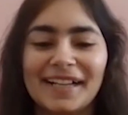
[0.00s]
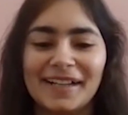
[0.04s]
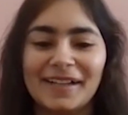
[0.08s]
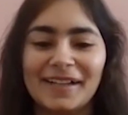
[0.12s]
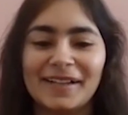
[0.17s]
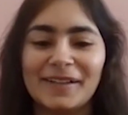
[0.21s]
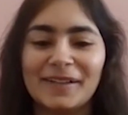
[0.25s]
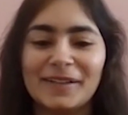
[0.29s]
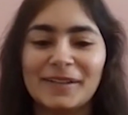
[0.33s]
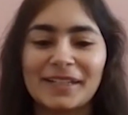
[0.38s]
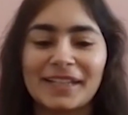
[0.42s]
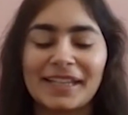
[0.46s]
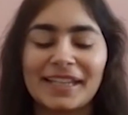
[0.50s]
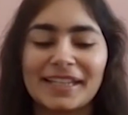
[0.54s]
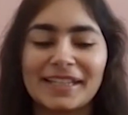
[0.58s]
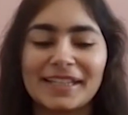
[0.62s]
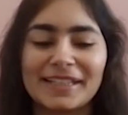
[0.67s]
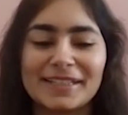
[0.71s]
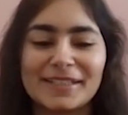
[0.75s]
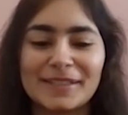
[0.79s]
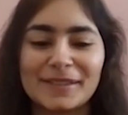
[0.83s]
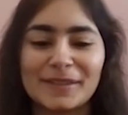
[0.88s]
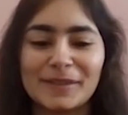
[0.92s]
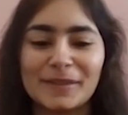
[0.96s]
Okay,
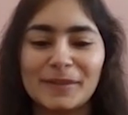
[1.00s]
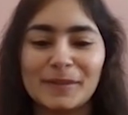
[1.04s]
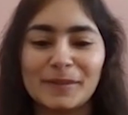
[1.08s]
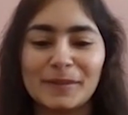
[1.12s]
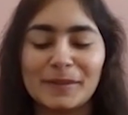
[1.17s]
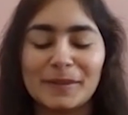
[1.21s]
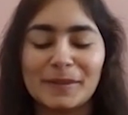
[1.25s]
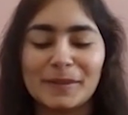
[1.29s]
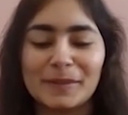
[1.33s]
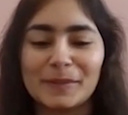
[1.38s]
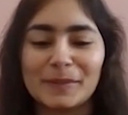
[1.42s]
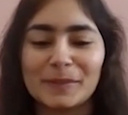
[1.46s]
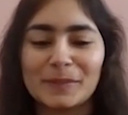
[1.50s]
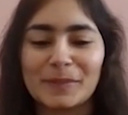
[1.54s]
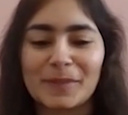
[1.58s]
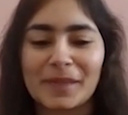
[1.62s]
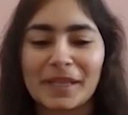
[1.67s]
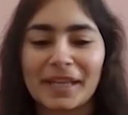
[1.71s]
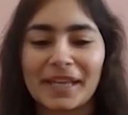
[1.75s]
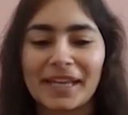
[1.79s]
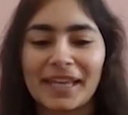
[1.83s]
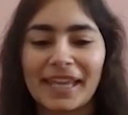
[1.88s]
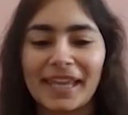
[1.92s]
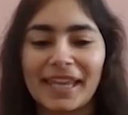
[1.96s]
so
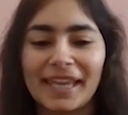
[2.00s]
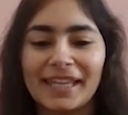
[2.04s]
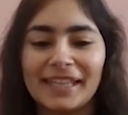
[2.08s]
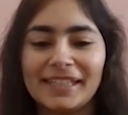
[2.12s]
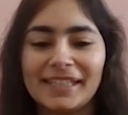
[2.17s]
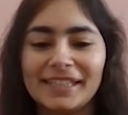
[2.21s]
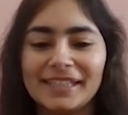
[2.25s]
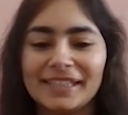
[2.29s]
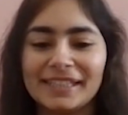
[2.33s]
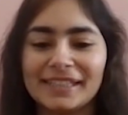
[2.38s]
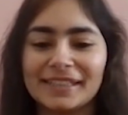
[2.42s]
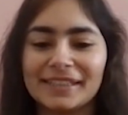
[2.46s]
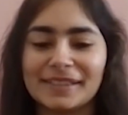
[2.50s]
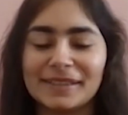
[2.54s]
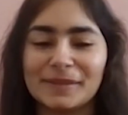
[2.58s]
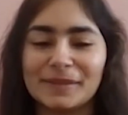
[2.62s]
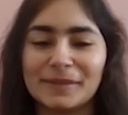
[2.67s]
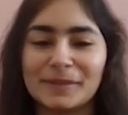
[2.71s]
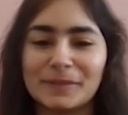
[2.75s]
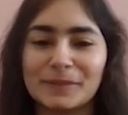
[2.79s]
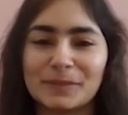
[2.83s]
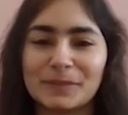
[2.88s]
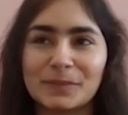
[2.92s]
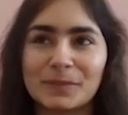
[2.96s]
again,
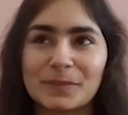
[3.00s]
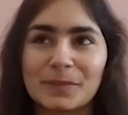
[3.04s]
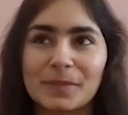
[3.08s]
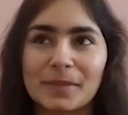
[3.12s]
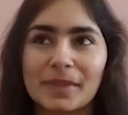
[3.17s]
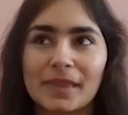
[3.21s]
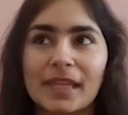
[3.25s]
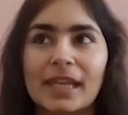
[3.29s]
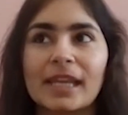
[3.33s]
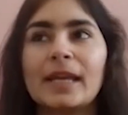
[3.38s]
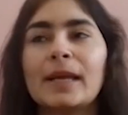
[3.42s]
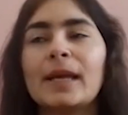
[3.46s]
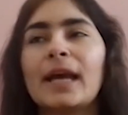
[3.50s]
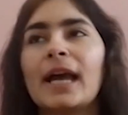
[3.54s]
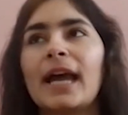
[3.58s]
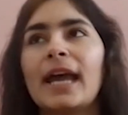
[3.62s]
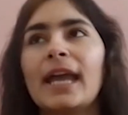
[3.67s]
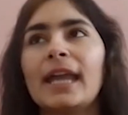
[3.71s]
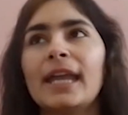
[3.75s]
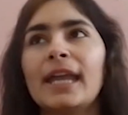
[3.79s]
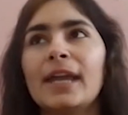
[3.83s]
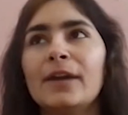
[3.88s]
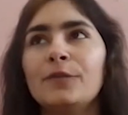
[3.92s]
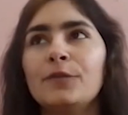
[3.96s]
I
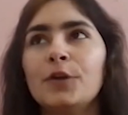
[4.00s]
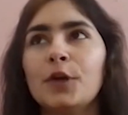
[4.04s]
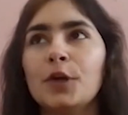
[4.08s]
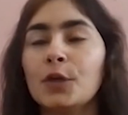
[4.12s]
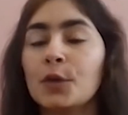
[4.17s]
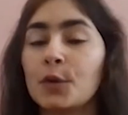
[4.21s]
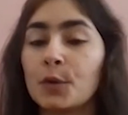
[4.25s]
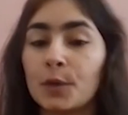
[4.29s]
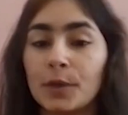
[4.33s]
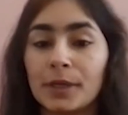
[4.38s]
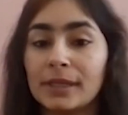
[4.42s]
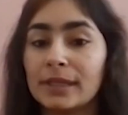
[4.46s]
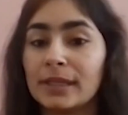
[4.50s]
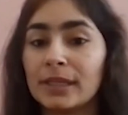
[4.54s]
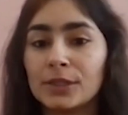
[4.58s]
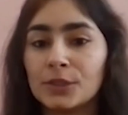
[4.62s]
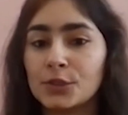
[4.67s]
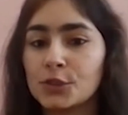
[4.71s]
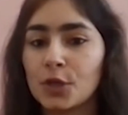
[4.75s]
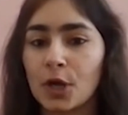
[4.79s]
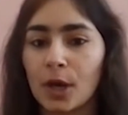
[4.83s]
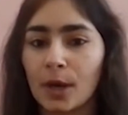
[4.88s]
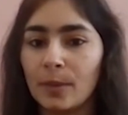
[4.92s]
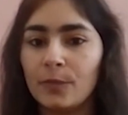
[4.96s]
have not quit the
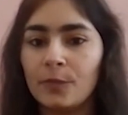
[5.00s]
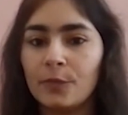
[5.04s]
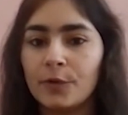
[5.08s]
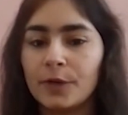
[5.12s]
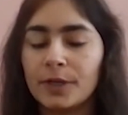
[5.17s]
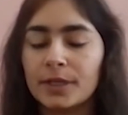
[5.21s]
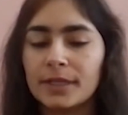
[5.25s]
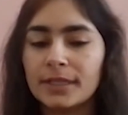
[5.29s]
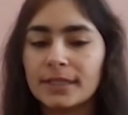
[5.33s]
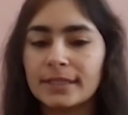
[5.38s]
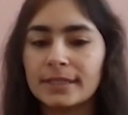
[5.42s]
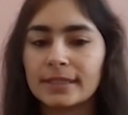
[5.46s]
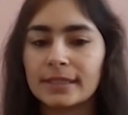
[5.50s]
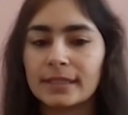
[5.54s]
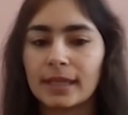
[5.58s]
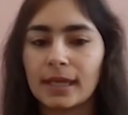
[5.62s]
job first.